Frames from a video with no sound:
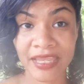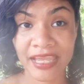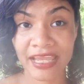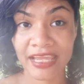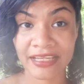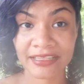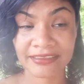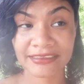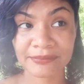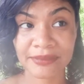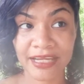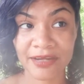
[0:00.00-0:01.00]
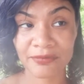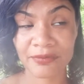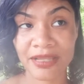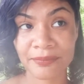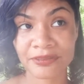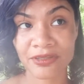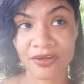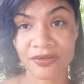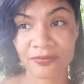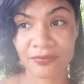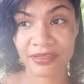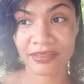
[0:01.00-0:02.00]
and it seems like everyone I'm
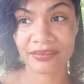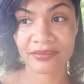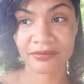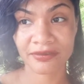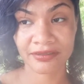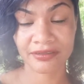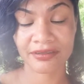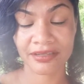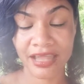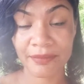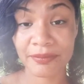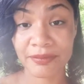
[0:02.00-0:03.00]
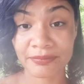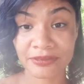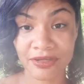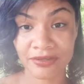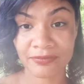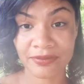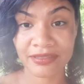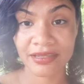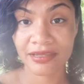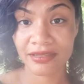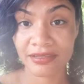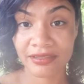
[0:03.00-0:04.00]
talking with, or a lot of people I'm talking with,
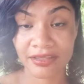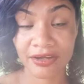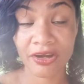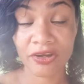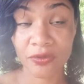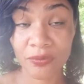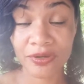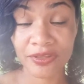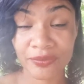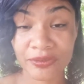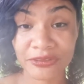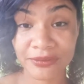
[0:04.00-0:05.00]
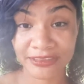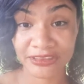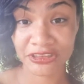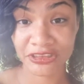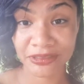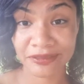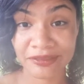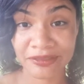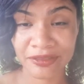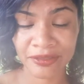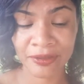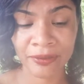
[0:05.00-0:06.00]
they are going through a transition,
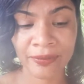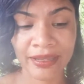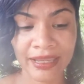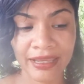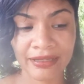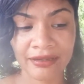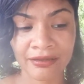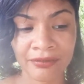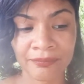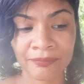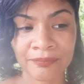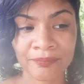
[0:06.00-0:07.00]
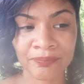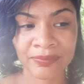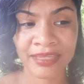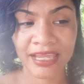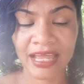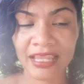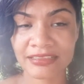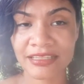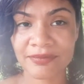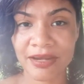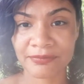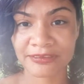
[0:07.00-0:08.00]
and I like to
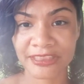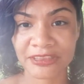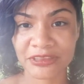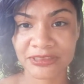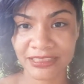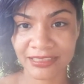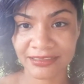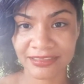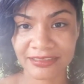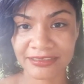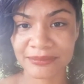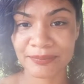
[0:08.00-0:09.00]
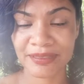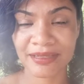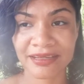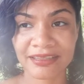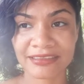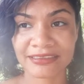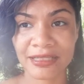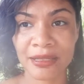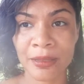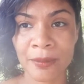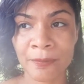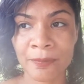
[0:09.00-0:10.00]
have conversations like these because
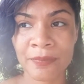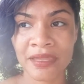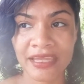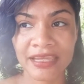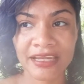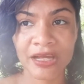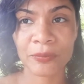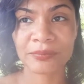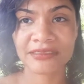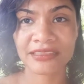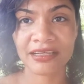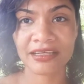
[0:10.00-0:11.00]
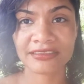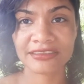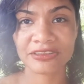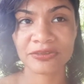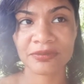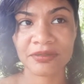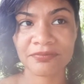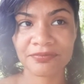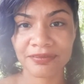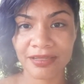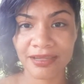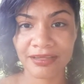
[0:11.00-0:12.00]
it helps us to
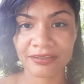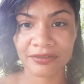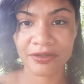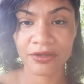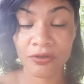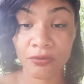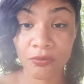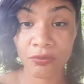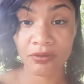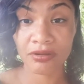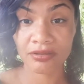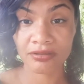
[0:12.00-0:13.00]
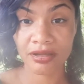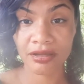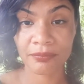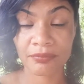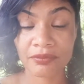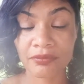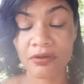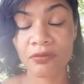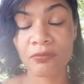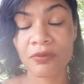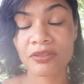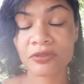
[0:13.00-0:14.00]
reflect on
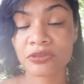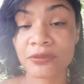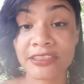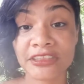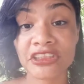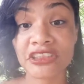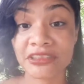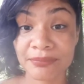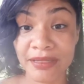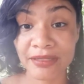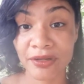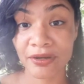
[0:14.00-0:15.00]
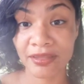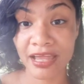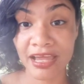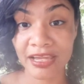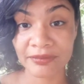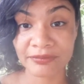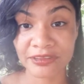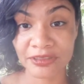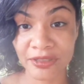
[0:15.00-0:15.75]
what those transitions mean in our lives.